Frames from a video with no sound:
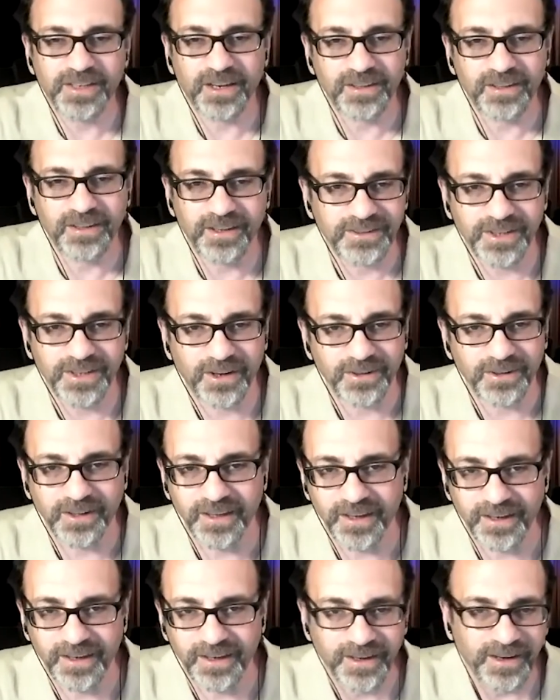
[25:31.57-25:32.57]
they're to, they're
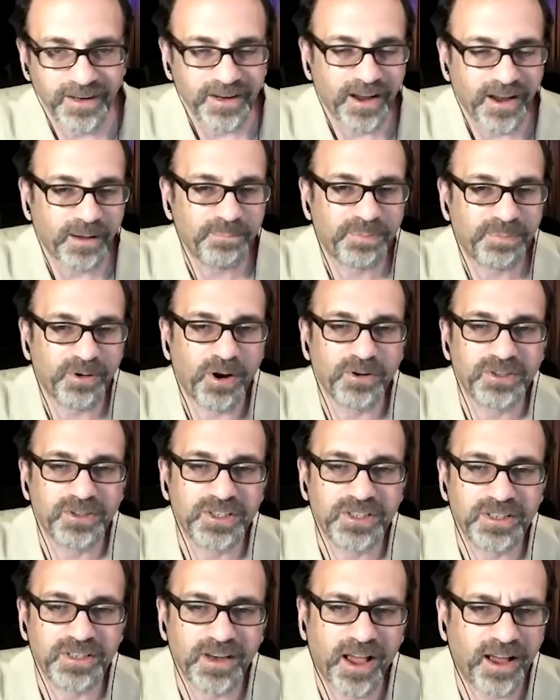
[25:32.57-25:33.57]
totally approached.